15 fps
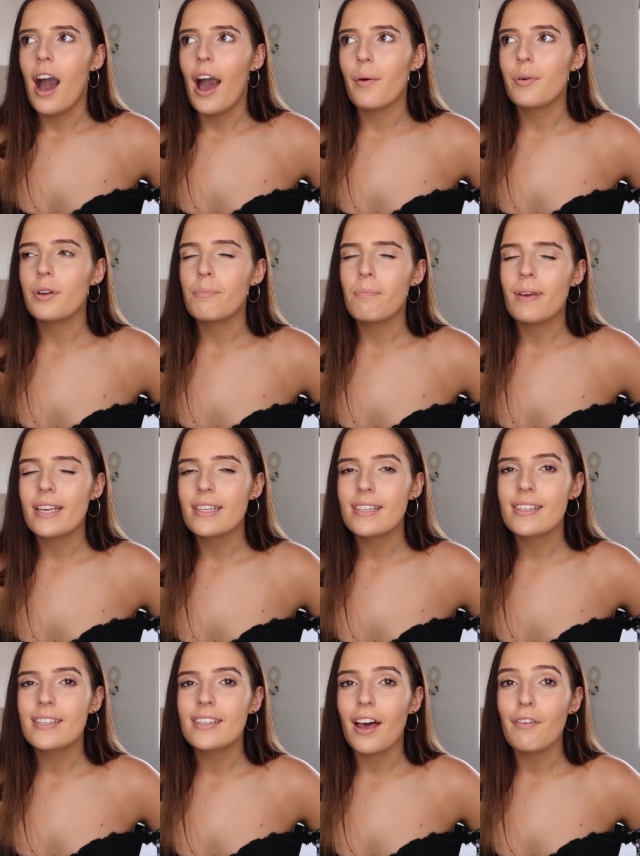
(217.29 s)
I would
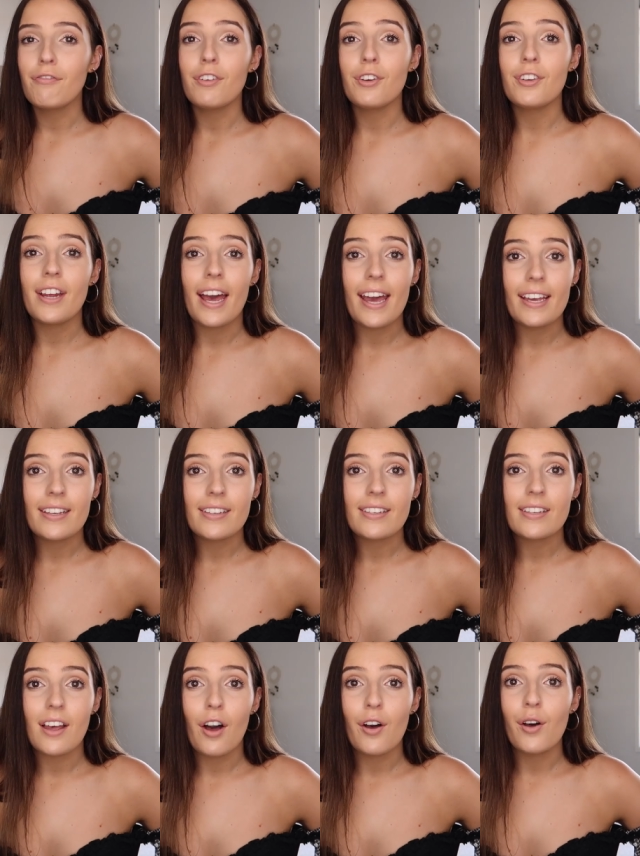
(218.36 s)
miss a few
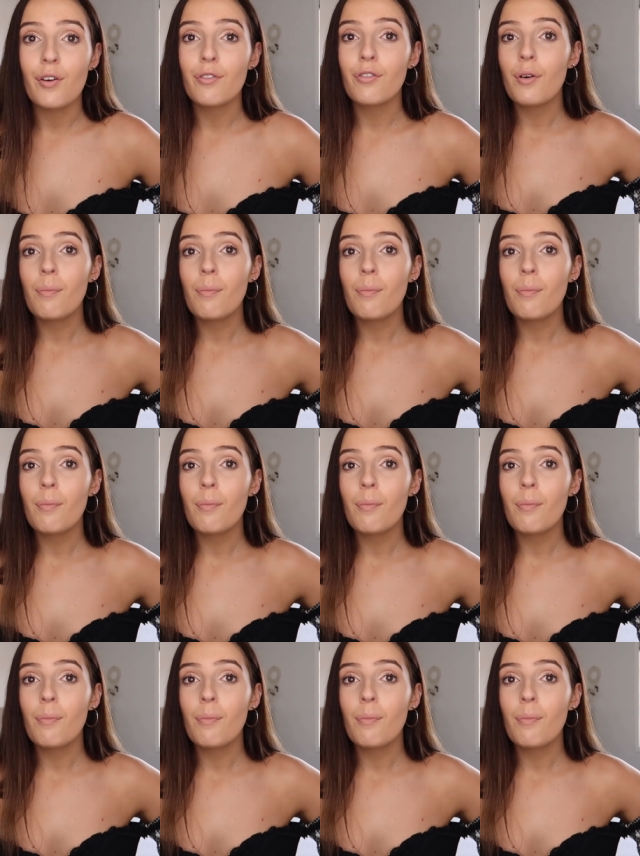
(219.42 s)
days of